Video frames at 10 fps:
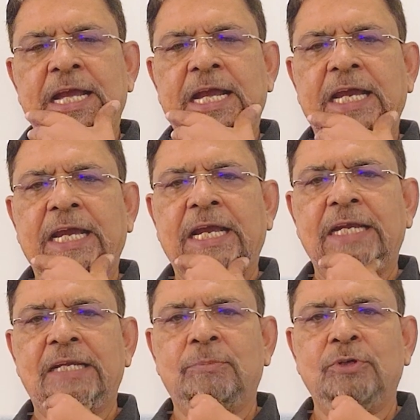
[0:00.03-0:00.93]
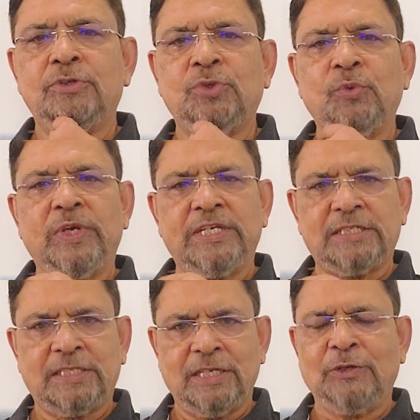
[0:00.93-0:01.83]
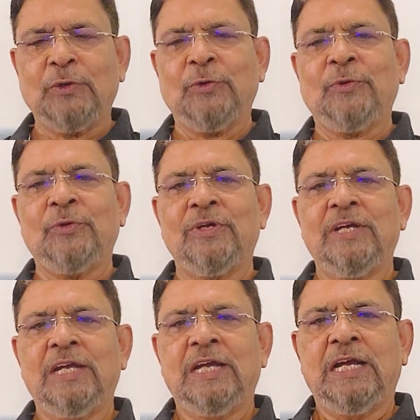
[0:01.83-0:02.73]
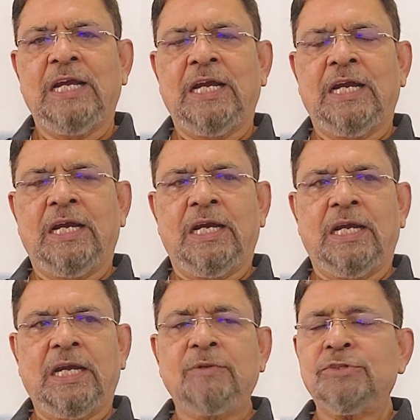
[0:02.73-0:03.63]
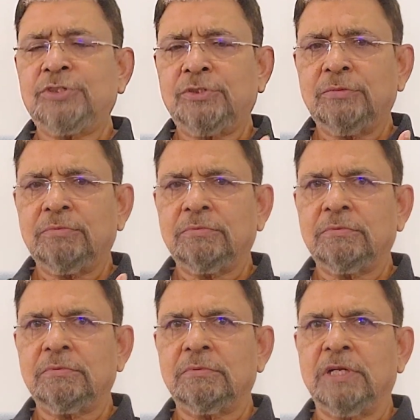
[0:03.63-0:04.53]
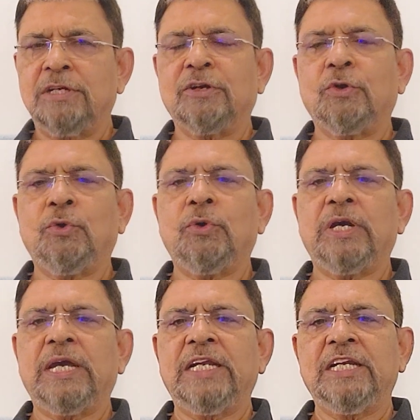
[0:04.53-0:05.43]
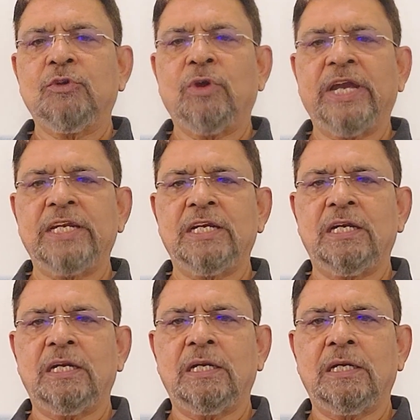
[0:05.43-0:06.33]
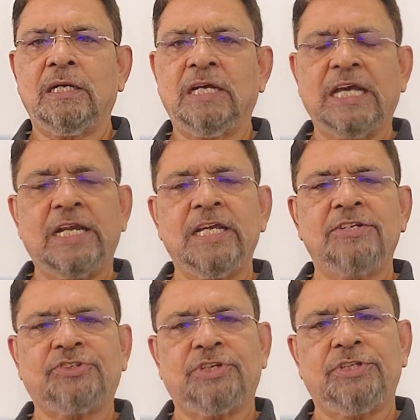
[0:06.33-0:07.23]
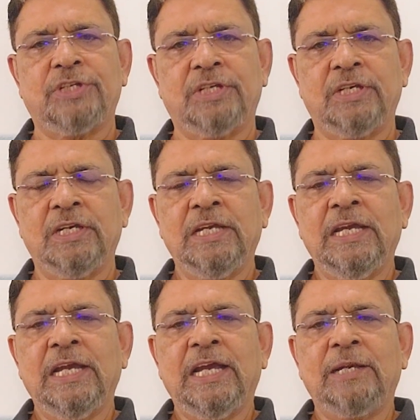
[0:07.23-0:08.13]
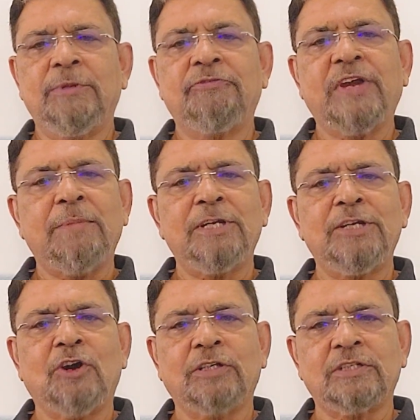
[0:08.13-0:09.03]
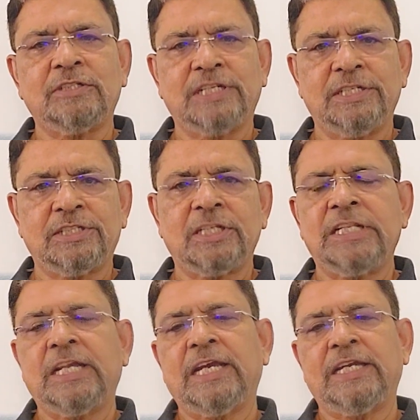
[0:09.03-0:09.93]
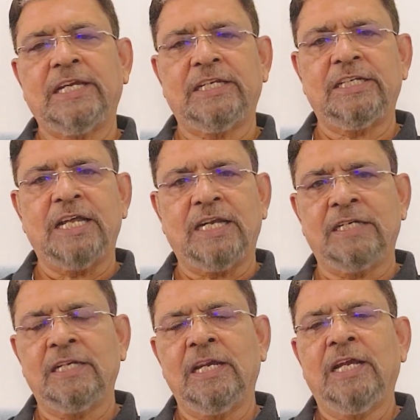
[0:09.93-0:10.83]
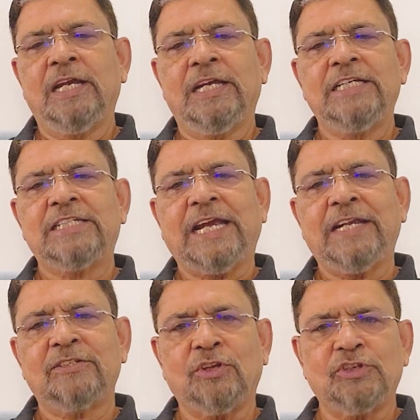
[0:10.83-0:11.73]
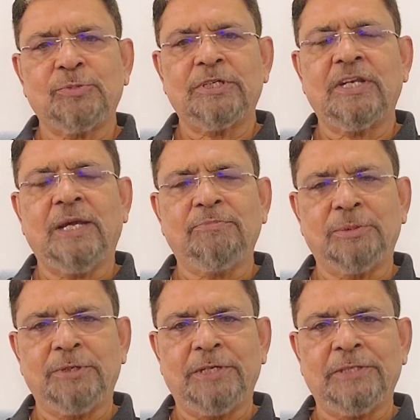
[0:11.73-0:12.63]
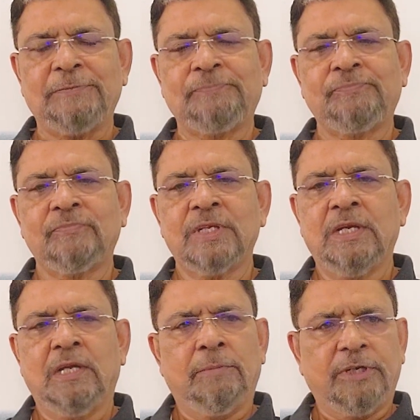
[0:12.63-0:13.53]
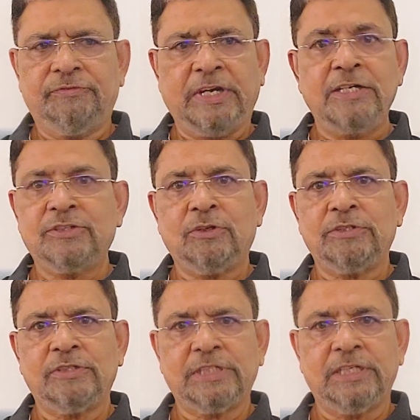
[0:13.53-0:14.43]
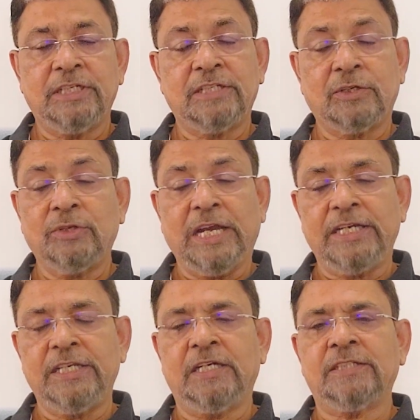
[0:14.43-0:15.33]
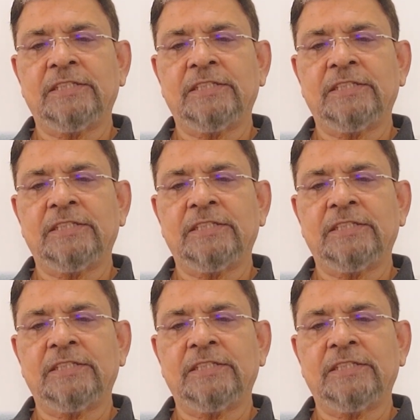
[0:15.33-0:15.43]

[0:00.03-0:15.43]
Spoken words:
I had about 2 weeks ago. I was to undergo an inguinal hernia surgery, and my family doctor suggested that I get it done inside his hospital in Ahmedabad. My friends also said it's a good idea.